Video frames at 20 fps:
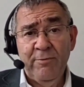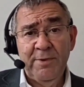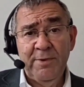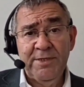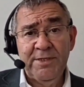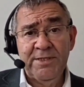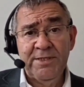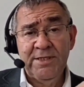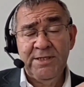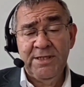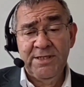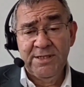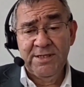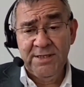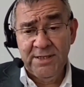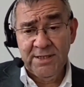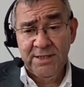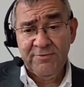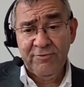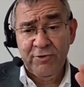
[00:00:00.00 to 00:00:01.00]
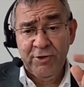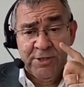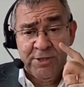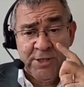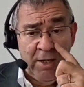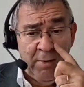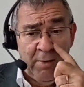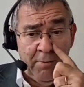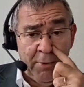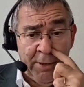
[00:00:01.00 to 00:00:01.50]
Government statistics, for
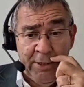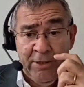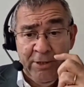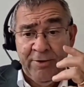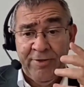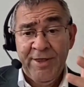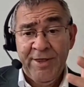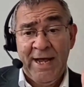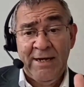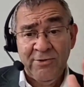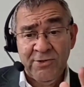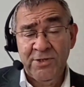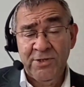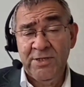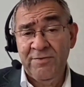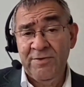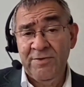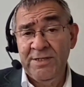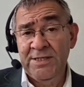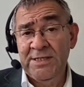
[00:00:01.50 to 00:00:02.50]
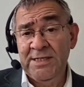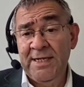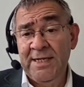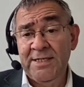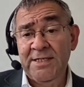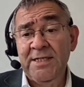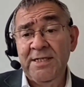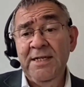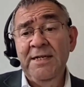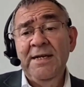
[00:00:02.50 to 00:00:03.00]
example, there are thousands of these
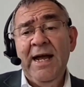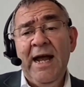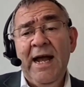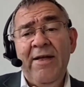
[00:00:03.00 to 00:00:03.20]
sets,